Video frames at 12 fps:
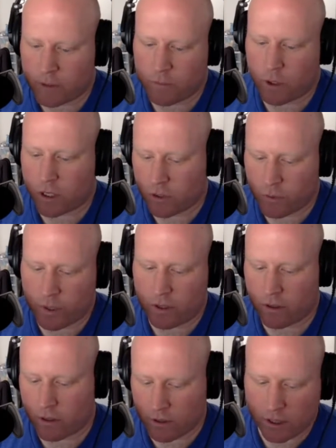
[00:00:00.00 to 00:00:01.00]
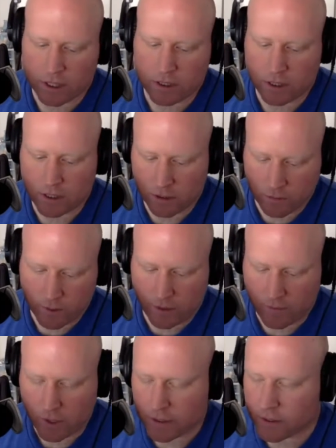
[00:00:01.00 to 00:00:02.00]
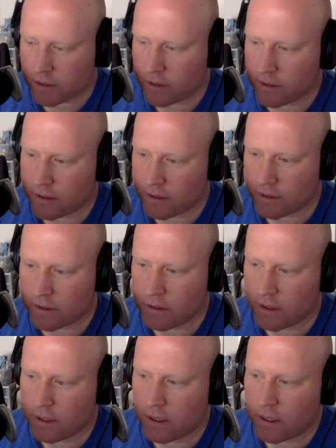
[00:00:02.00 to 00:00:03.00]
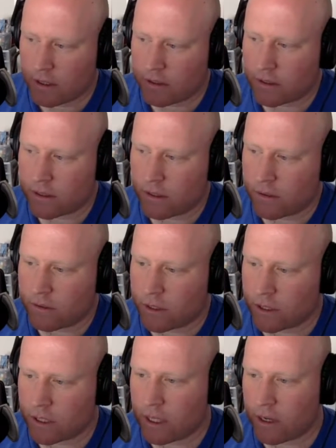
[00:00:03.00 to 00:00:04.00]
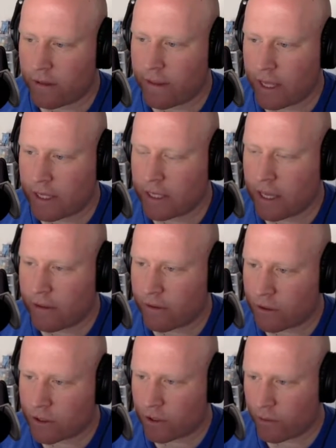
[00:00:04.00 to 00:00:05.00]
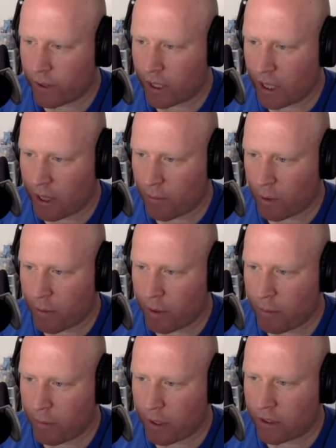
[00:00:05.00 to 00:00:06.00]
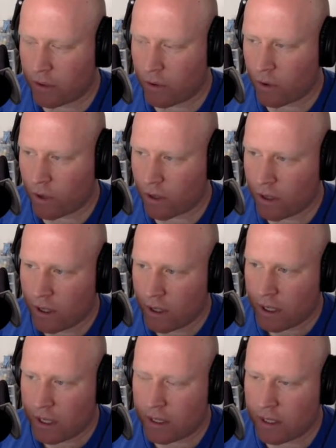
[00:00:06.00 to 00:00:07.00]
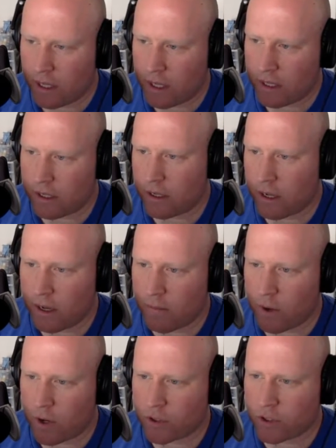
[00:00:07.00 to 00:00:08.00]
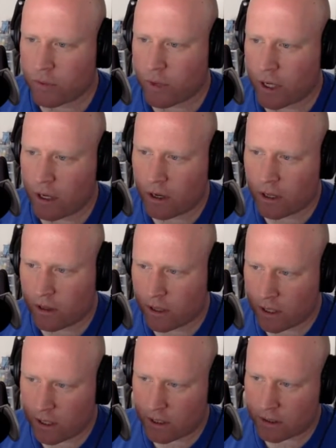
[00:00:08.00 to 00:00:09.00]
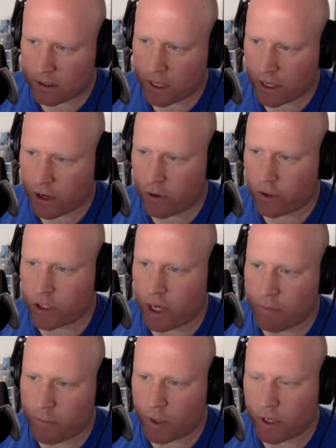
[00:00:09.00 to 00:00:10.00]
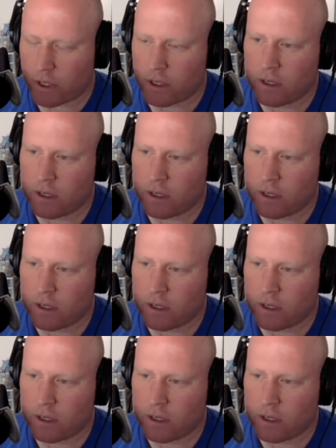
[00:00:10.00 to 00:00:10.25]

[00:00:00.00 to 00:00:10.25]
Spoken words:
Facebook and Twitter and LinkedIn and whatever else. And so just get all that together so that we can get more people in the door. And then I'm also working on the Get a Coder Job book,